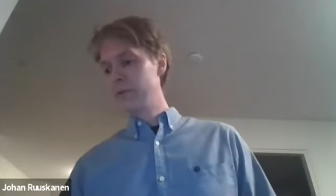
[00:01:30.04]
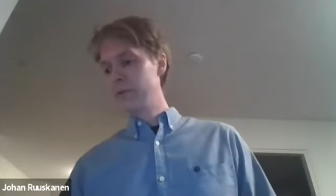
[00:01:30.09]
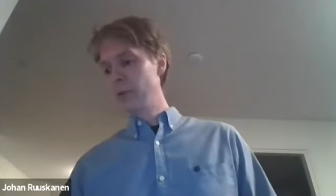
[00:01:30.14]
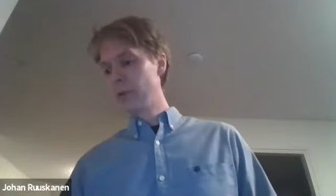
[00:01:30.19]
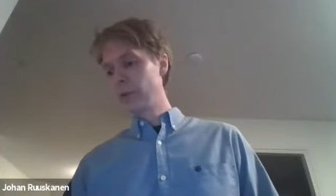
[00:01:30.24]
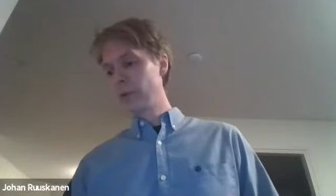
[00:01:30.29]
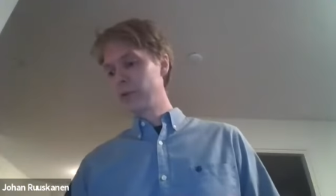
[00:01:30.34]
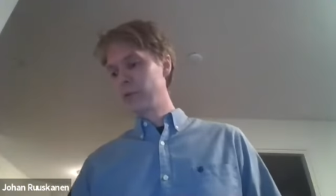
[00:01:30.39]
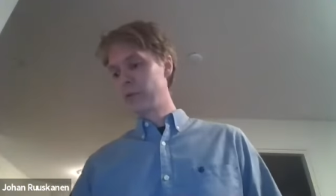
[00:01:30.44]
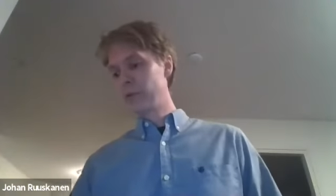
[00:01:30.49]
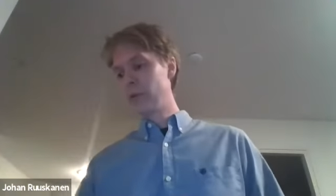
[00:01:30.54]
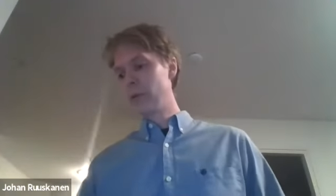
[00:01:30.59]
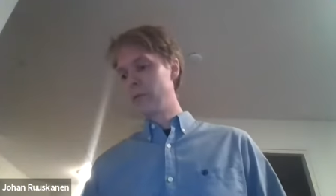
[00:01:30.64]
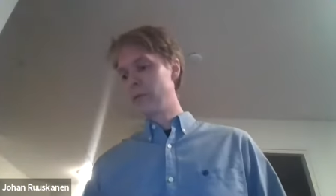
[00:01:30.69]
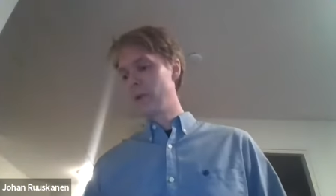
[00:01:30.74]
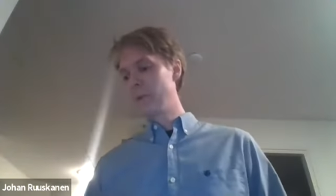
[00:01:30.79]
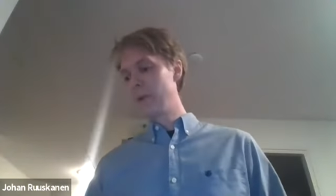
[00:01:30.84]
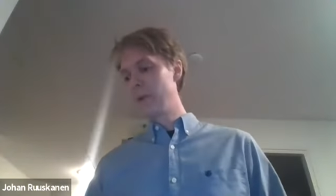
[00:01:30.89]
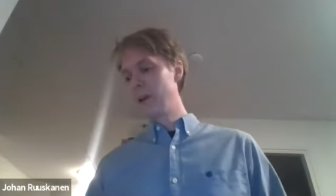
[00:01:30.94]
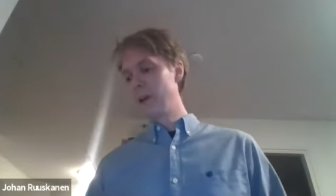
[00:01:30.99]
you're not
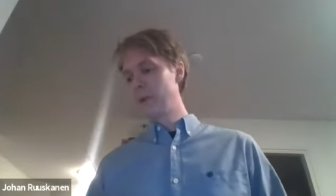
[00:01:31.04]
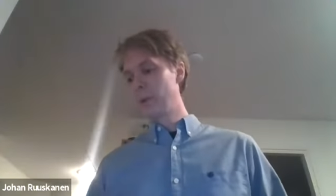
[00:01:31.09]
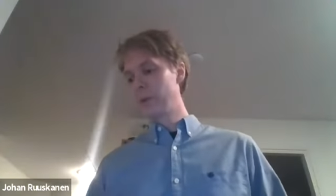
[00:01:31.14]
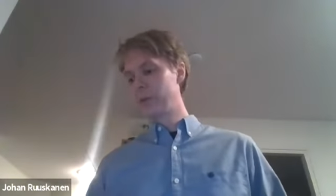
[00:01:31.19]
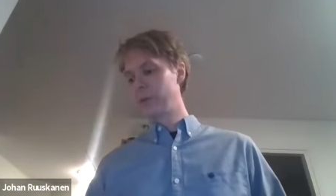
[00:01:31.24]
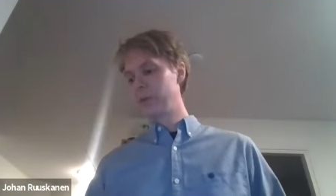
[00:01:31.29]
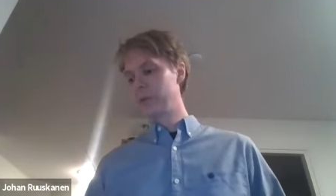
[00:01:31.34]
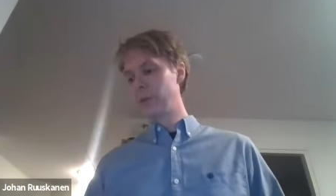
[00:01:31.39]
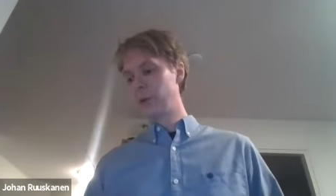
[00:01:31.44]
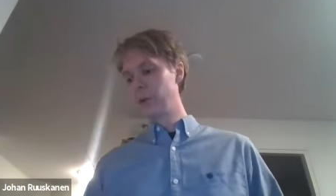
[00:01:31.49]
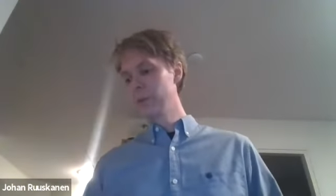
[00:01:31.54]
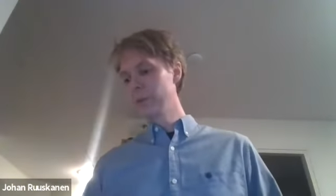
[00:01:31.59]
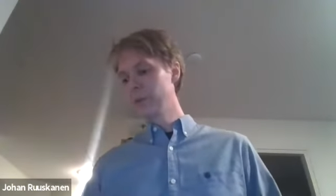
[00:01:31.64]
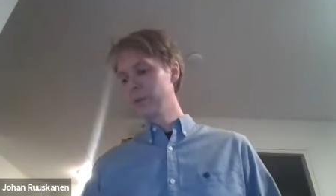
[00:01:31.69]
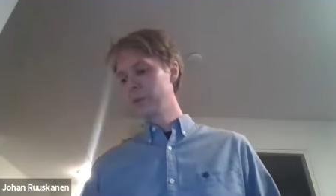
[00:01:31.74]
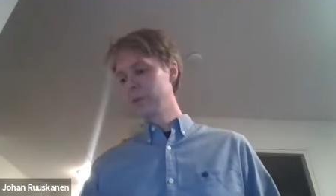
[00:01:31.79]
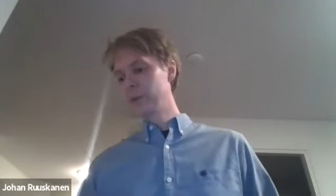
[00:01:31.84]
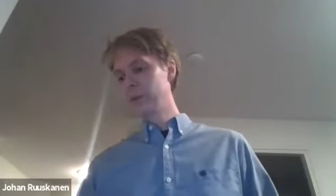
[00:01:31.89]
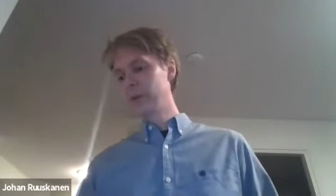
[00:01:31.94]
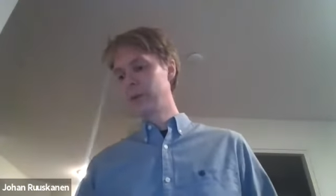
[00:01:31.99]
familiar with the
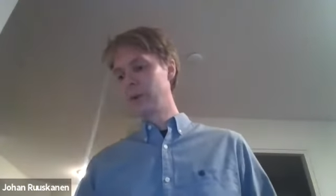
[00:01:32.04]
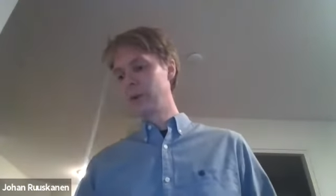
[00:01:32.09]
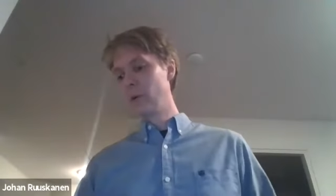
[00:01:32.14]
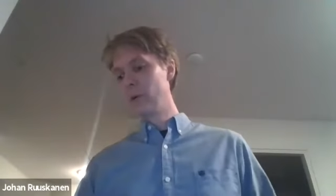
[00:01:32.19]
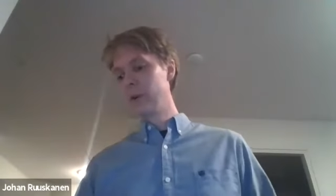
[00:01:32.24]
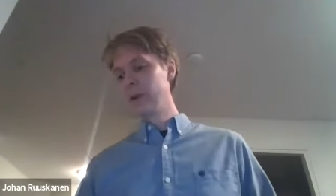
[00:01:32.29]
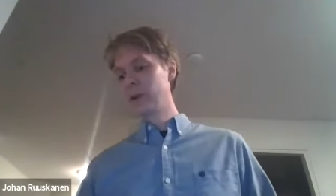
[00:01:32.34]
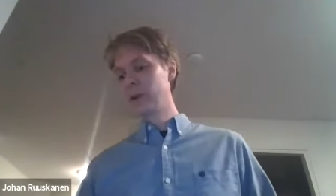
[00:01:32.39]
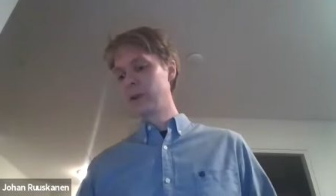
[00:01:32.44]
terms, cloning and